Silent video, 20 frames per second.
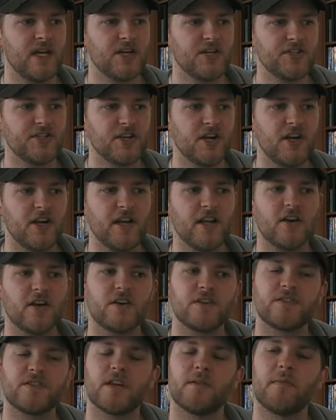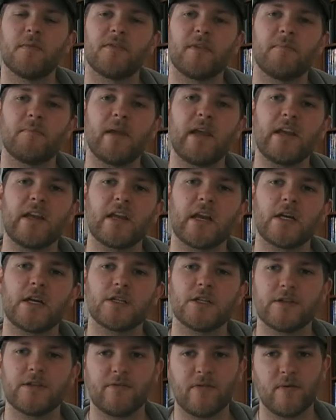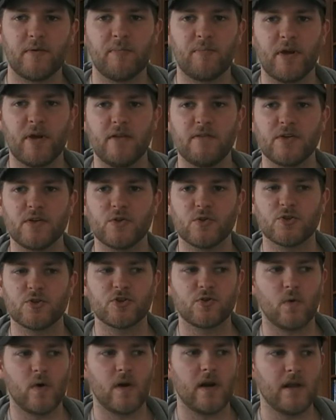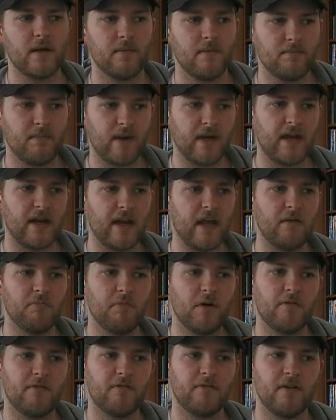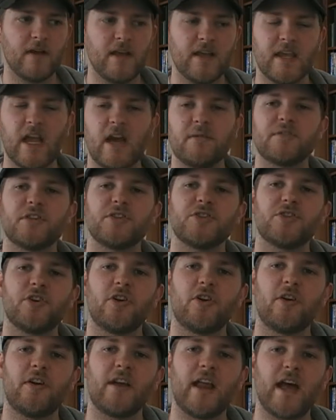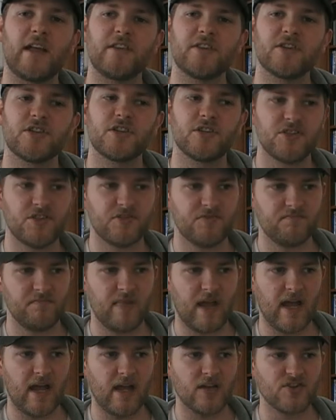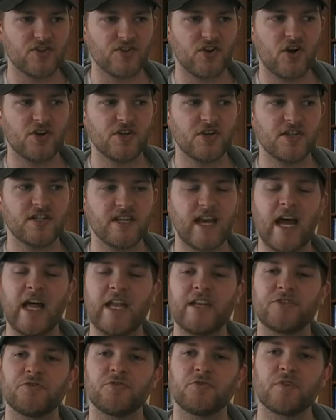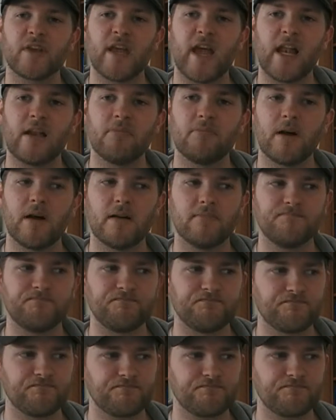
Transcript: Returning are some of the main characters from the previous short story by the name of Captain Dorian Atticus and Sergeant Anton Galba.